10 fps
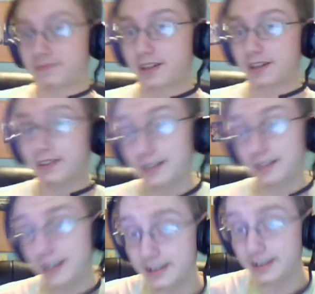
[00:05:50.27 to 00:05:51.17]
yeah.
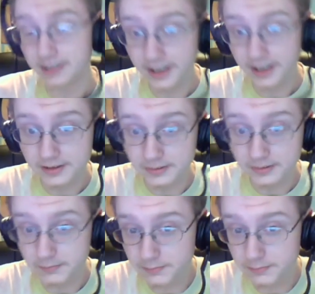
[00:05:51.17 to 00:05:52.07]
And
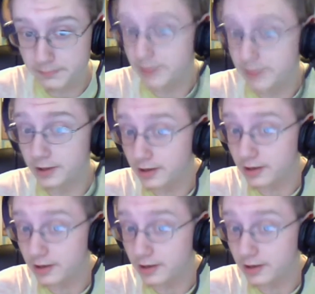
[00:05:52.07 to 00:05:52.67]
people are already